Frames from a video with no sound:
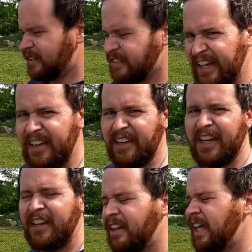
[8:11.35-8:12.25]

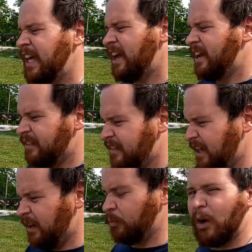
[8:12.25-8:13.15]
stealing
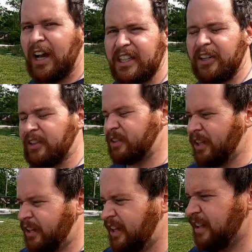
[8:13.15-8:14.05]
the rust or
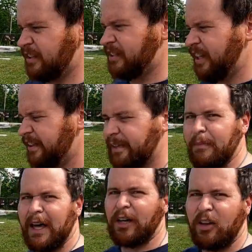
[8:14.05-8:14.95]
stealing, stealing the
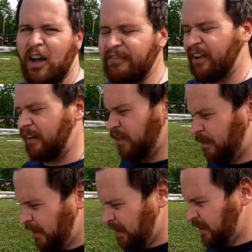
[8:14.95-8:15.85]
metal off of
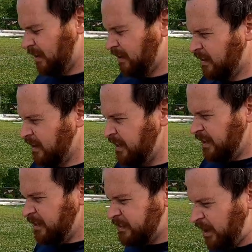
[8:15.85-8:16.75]
them.
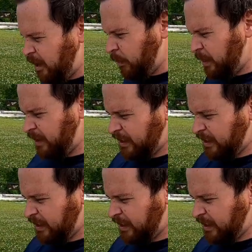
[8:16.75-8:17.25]
So